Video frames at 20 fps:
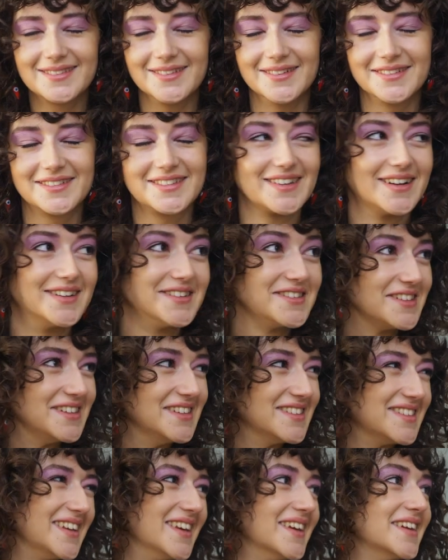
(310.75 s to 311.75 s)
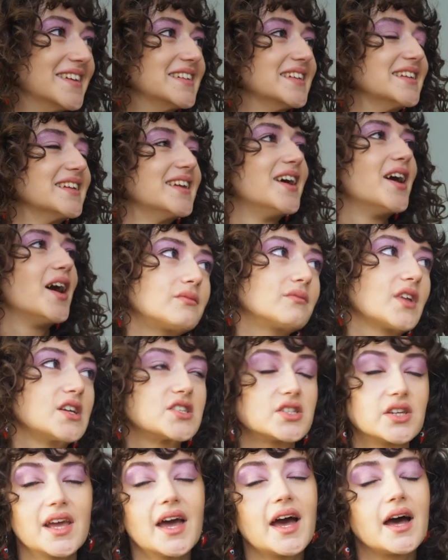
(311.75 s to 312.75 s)
not to sound cheesy.
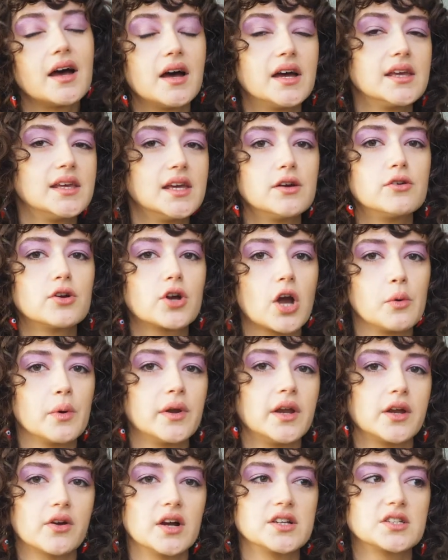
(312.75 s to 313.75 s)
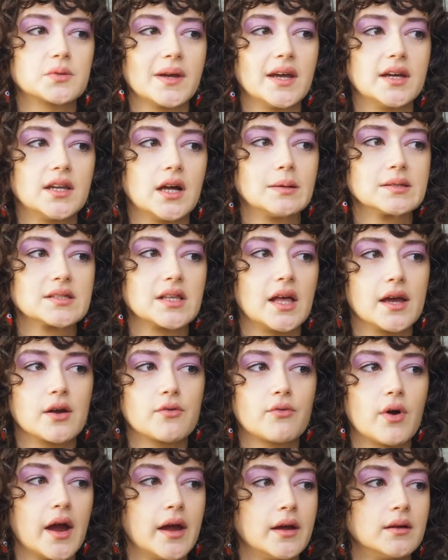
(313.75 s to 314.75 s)
So yeah, a year ago when I graduated, I was like,
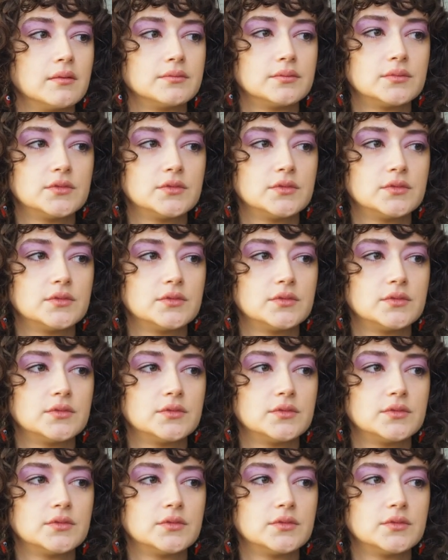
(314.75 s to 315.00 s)
right,